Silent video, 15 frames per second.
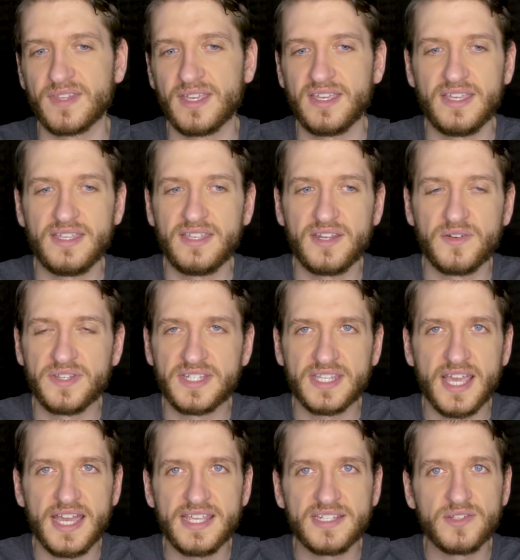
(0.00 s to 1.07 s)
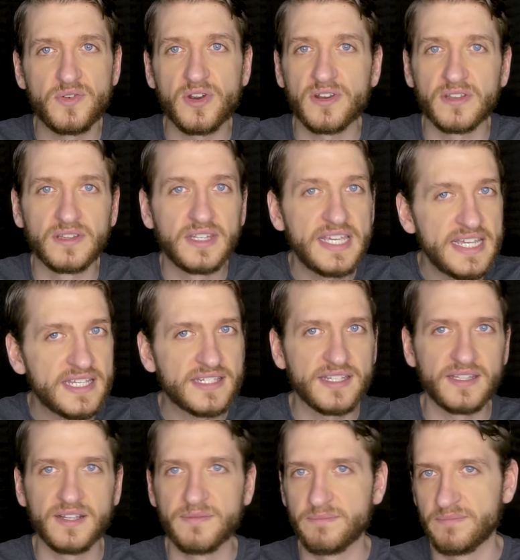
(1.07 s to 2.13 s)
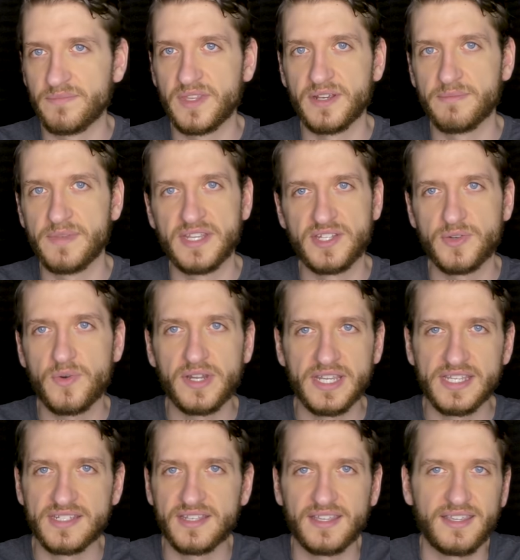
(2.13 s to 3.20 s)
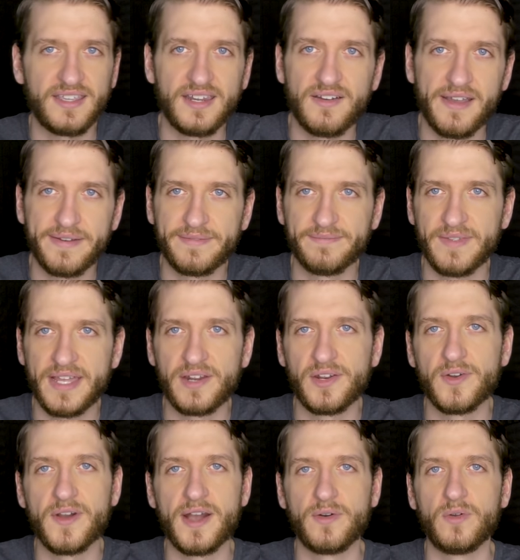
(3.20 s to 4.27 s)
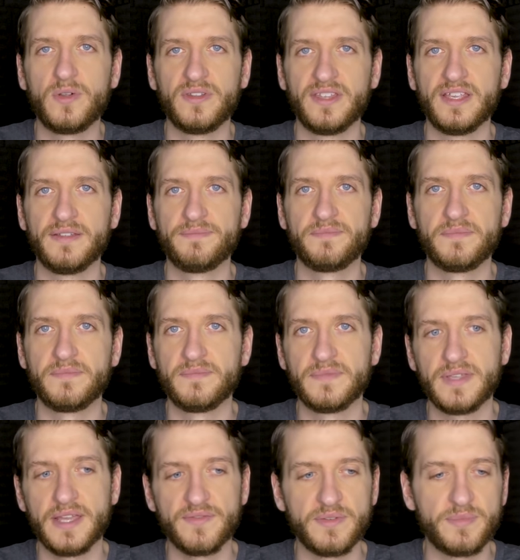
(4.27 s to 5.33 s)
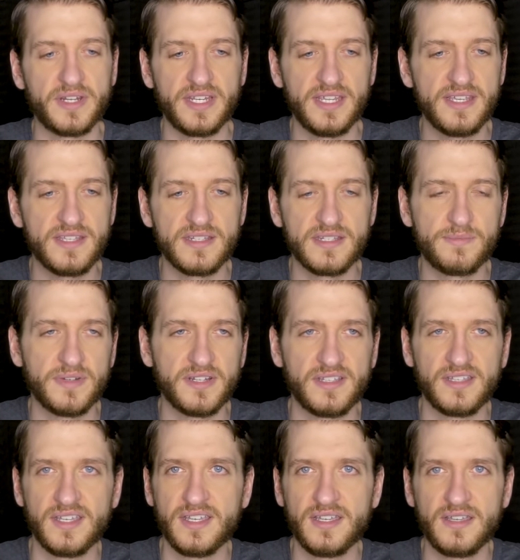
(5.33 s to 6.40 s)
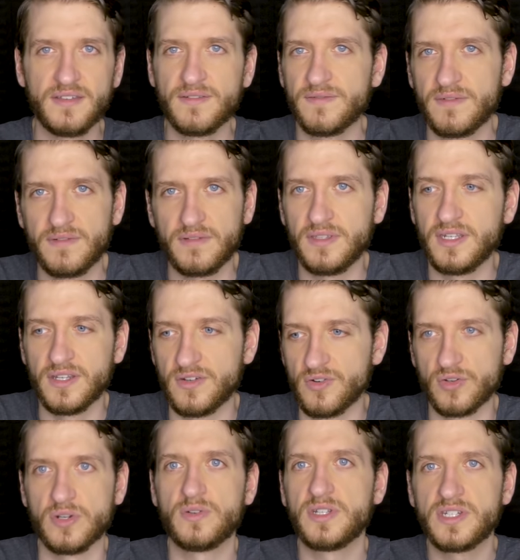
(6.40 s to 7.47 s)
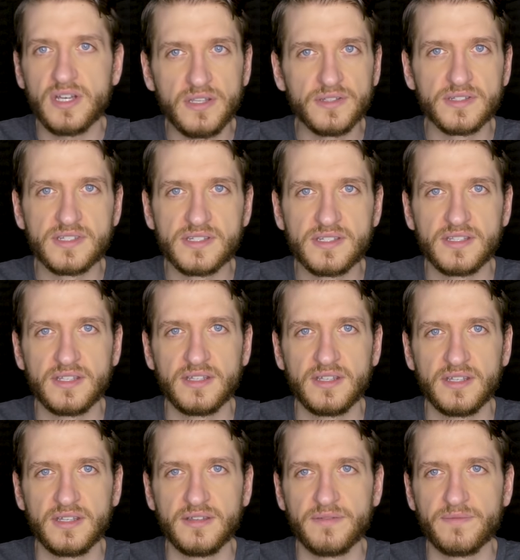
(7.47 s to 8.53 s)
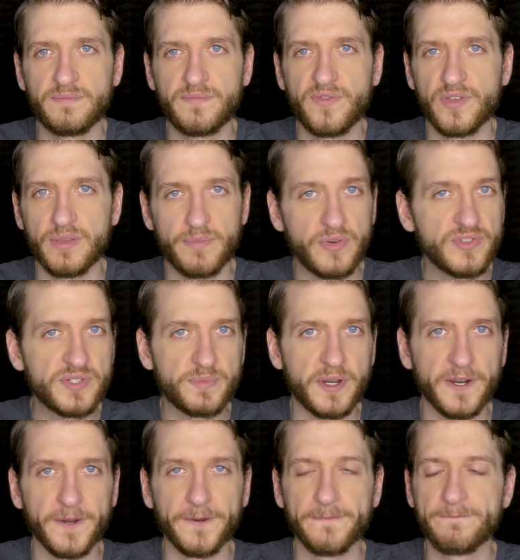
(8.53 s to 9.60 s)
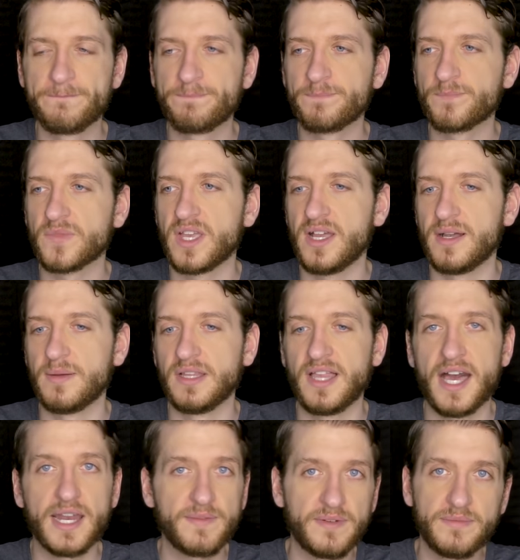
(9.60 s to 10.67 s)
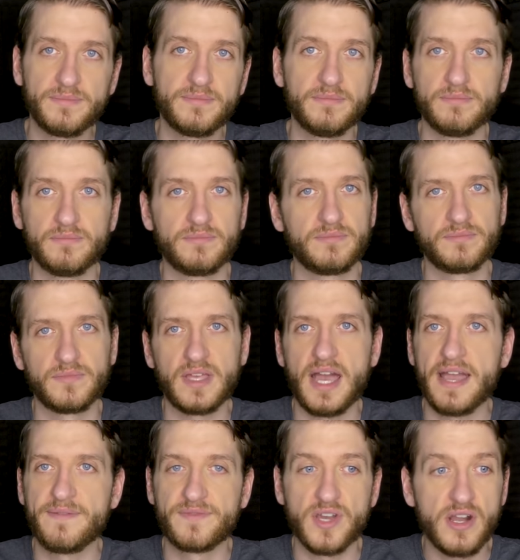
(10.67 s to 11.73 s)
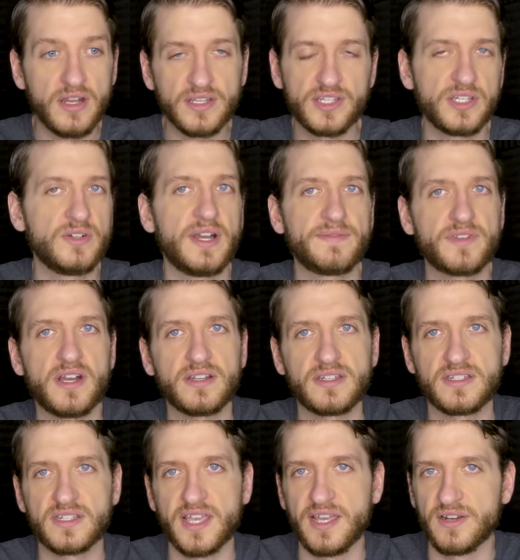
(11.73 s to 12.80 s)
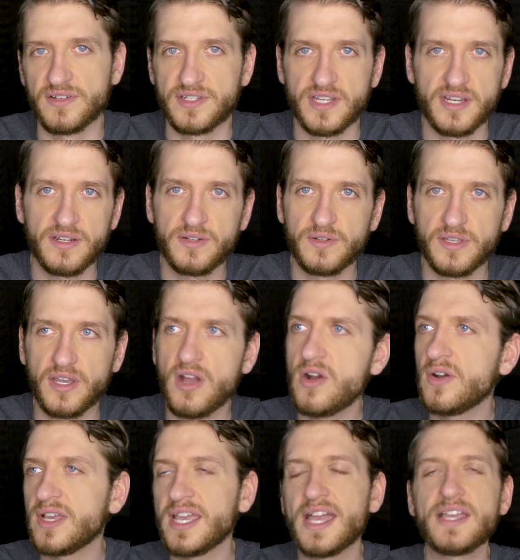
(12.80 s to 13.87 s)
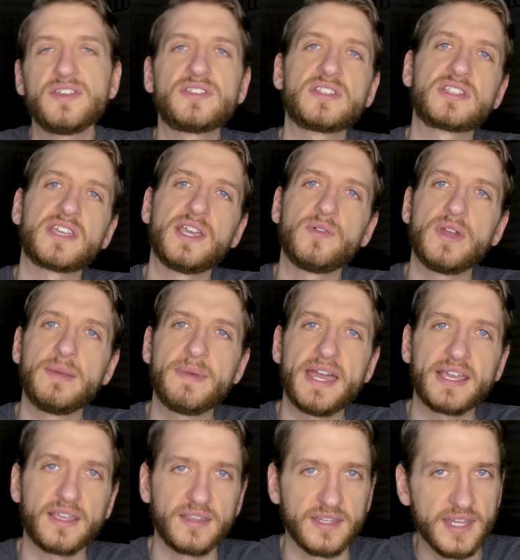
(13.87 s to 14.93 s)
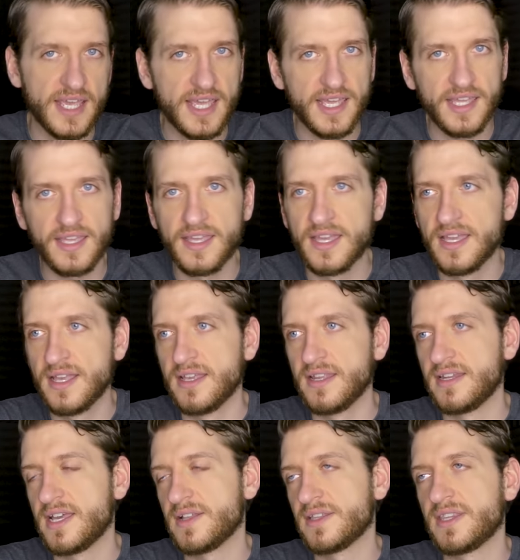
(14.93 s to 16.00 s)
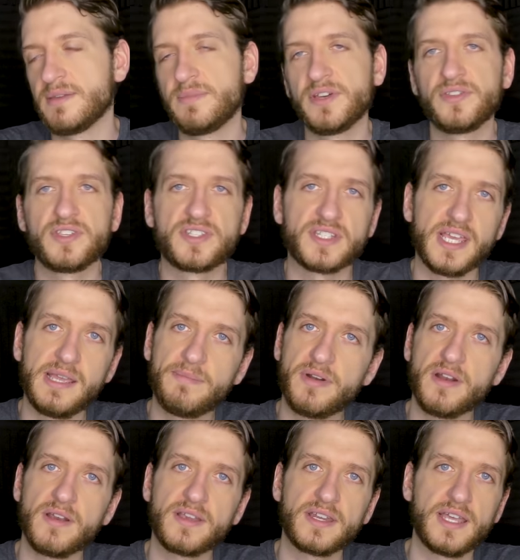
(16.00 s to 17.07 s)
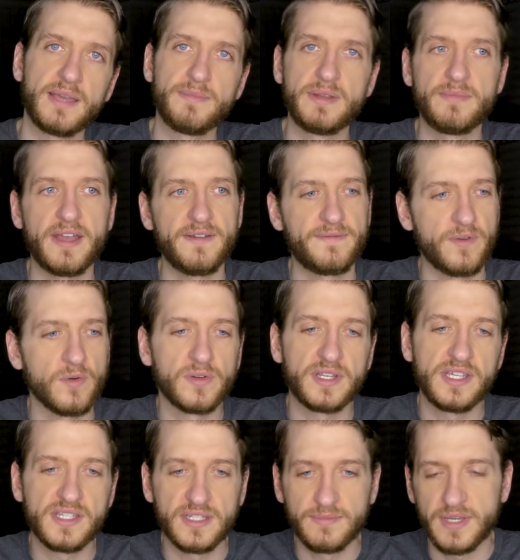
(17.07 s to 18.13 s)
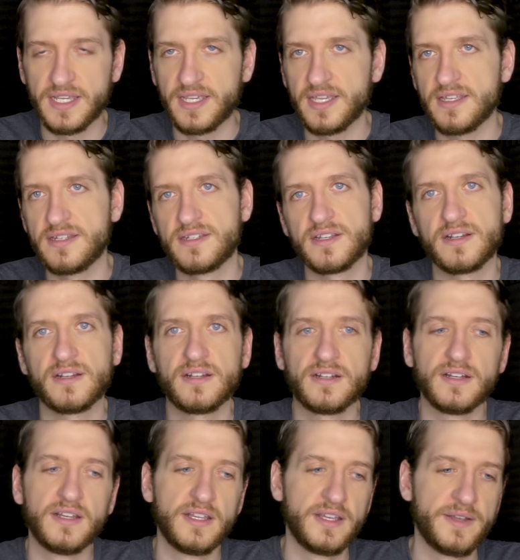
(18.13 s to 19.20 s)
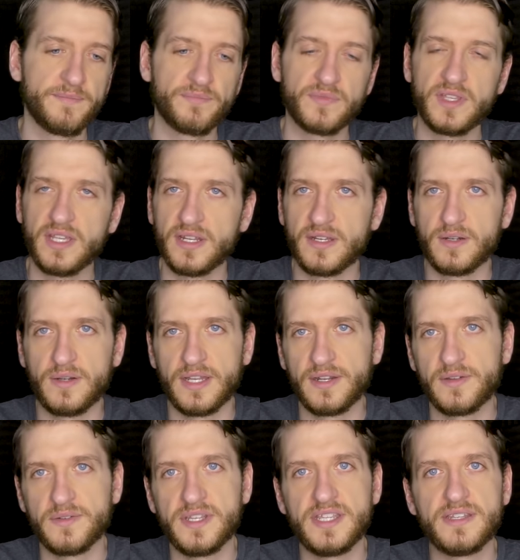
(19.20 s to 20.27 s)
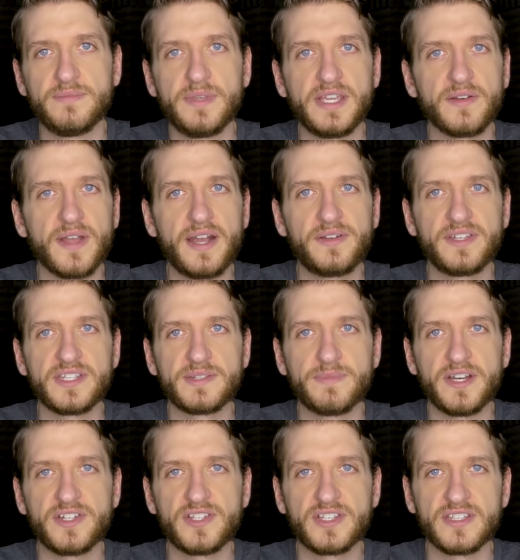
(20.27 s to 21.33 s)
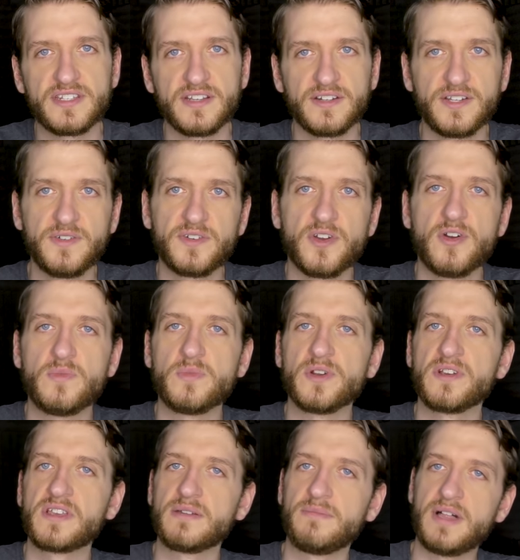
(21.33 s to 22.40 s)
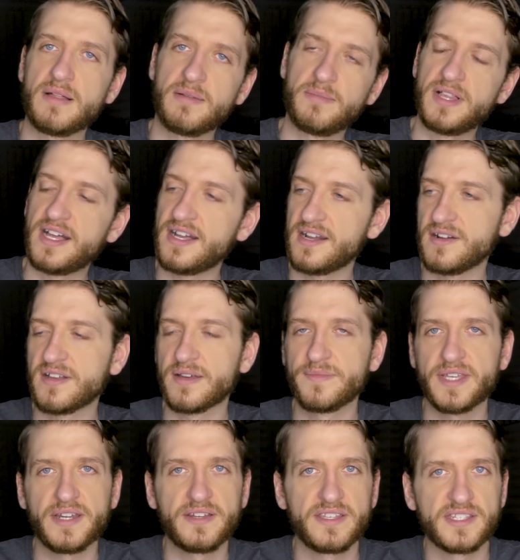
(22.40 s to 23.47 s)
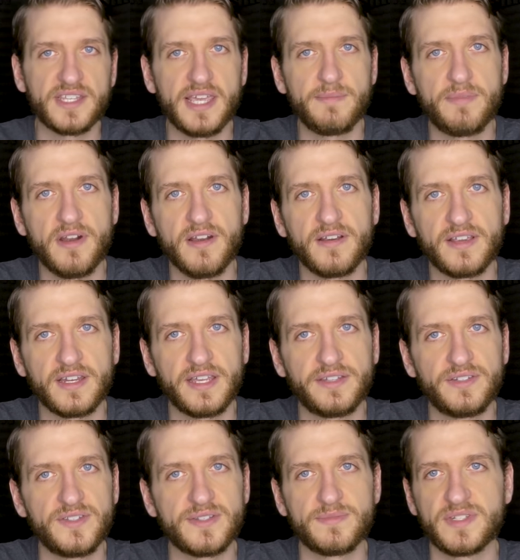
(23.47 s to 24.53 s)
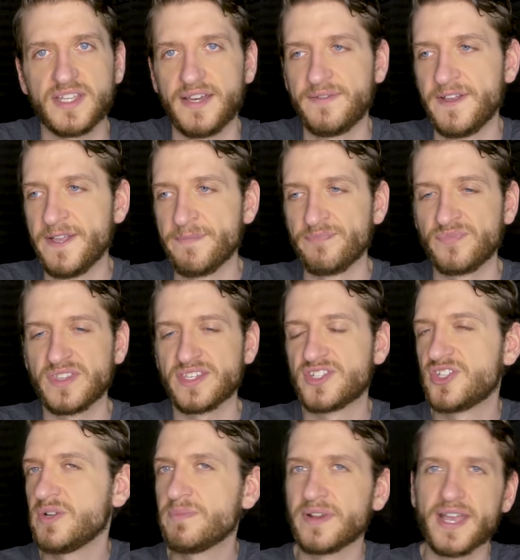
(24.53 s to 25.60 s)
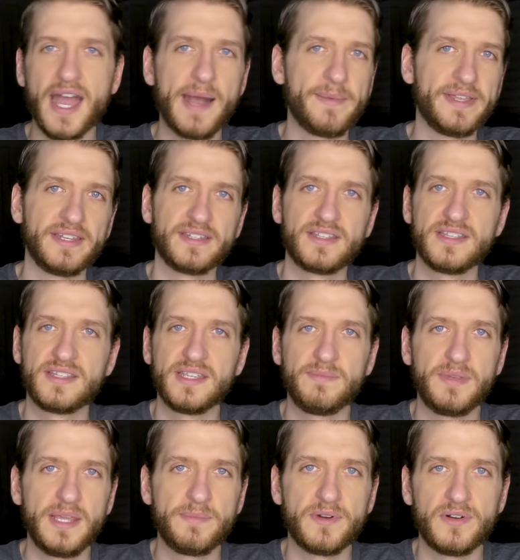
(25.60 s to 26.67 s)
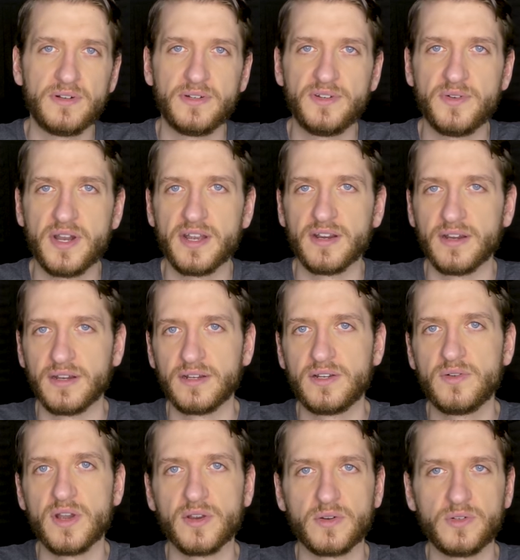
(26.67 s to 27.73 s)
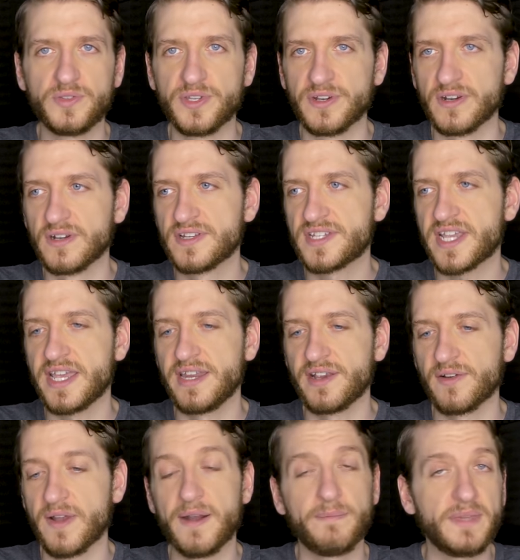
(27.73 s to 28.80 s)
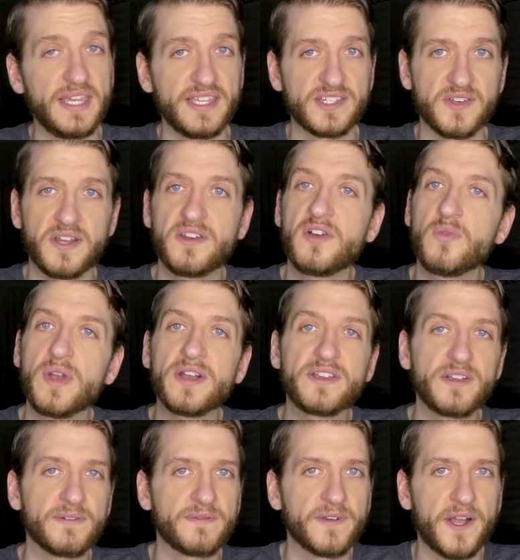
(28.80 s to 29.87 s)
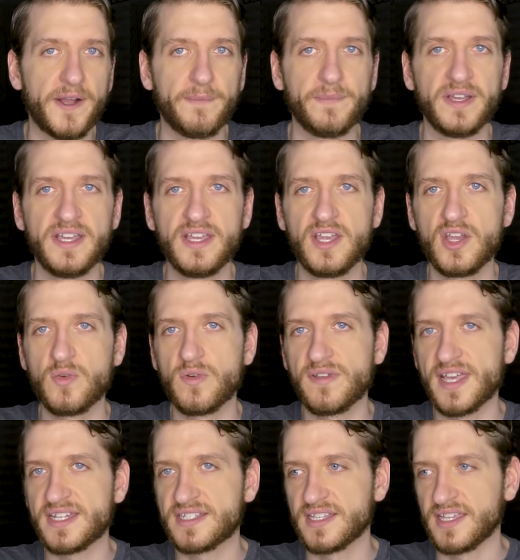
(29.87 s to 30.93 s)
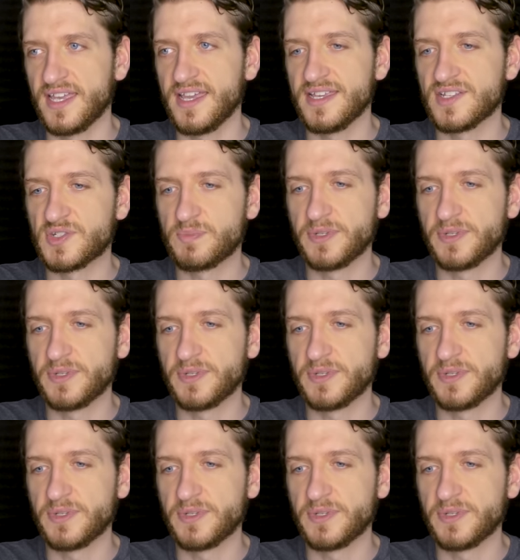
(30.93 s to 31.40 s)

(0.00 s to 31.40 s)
eh, you know, it's guys who are at least in their, their mid 20s. Like, you know, I don't, I don't know how old everybody is, but, you know, grown adults for the most part. Um, a lot of them I've talked to, I've talked to skaters there who are like, oh yeah, I used to skate way back in the day. Now that they built the skate park and I'm in my 40s and my kids are, you know, I don't need to be around as much because they're doing homework and blah, blah, blah. I'll come down to the skate park and I'll do some stuff. Super common to see people who are, who are older skating around me. So I don't know where you're from, where that's the case,